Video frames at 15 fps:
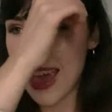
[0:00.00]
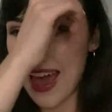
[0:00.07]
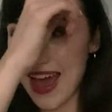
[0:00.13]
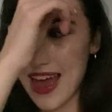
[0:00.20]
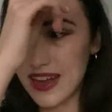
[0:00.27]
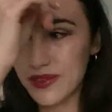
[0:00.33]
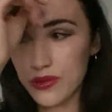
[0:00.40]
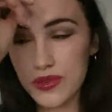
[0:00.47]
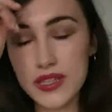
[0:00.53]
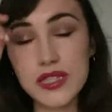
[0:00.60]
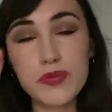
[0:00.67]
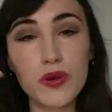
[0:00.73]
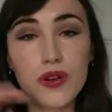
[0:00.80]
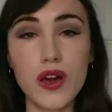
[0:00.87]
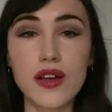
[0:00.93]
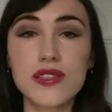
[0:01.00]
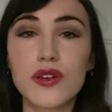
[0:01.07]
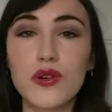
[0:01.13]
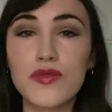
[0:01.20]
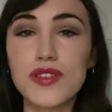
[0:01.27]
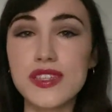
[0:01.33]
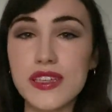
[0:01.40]
And all of these products
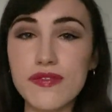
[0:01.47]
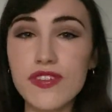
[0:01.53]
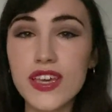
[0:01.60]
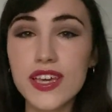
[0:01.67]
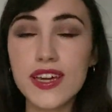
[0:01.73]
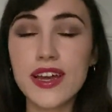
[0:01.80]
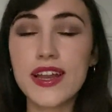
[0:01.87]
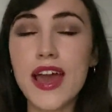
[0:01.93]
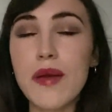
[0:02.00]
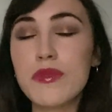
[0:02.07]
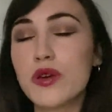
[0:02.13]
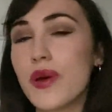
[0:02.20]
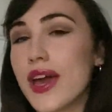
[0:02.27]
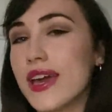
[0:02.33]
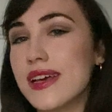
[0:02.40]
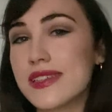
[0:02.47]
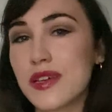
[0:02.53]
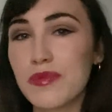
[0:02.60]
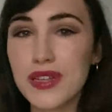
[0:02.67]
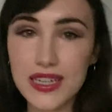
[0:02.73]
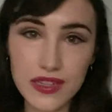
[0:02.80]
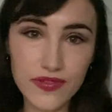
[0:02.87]
are obviously vegan. MUA is
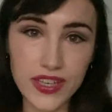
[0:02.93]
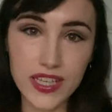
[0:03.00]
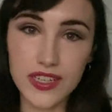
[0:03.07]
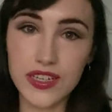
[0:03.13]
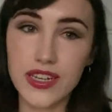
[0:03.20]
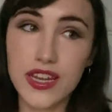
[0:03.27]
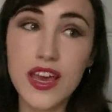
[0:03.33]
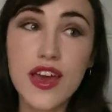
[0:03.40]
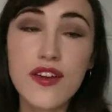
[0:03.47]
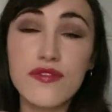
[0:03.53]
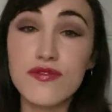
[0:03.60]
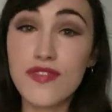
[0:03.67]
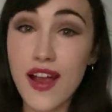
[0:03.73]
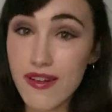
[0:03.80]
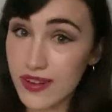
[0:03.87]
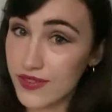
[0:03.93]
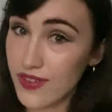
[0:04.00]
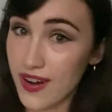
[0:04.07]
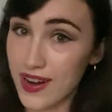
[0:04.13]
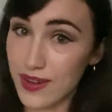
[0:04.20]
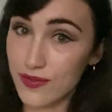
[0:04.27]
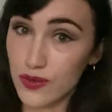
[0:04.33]
completely vegan, very,
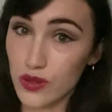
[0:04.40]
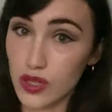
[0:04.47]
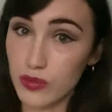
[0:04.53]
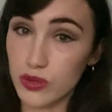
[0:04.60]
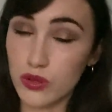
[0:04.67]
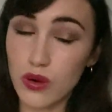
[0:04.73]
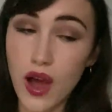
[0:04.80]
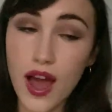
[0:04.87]
very affordable.